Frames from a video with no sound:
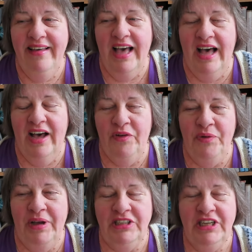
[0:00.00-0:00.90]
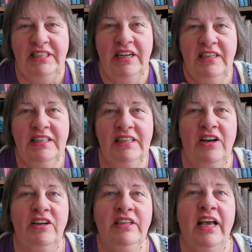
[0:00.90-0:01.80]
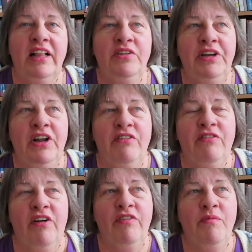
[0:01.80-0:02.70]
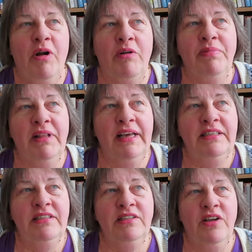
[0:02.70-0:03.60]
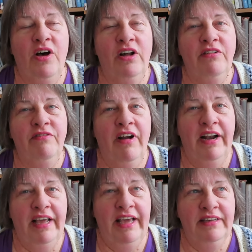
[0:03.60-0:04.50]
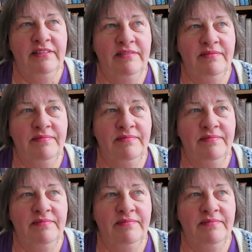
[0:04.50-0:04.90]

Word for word: Uh, we went and checked out a little art gallery not far from our place on Friday